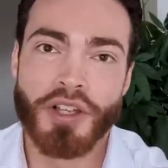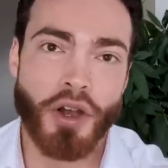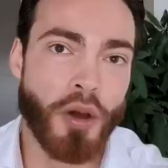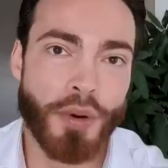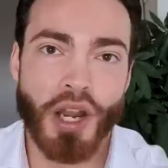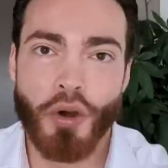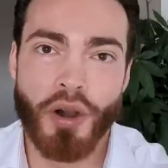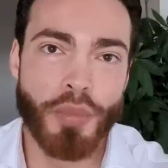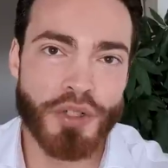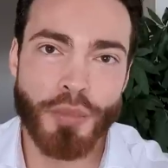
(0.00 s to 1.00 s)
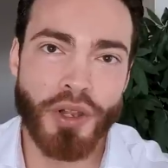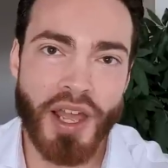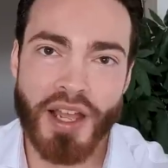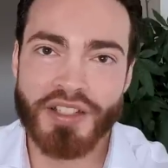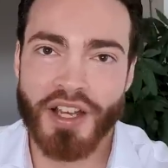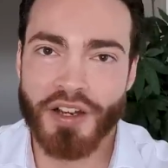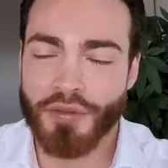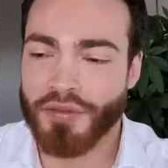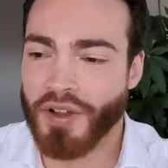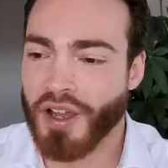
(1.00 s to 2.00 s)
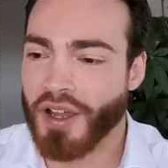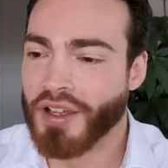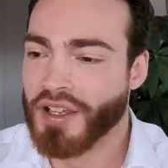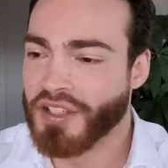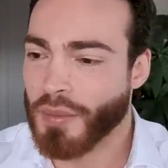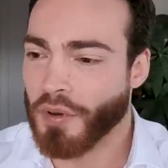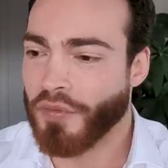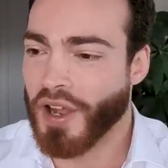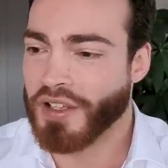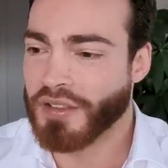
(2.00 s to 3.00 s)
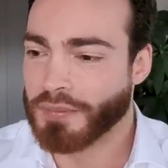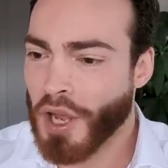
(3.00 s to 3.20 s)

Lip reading: you know, upper lower push pull legs kind of simplified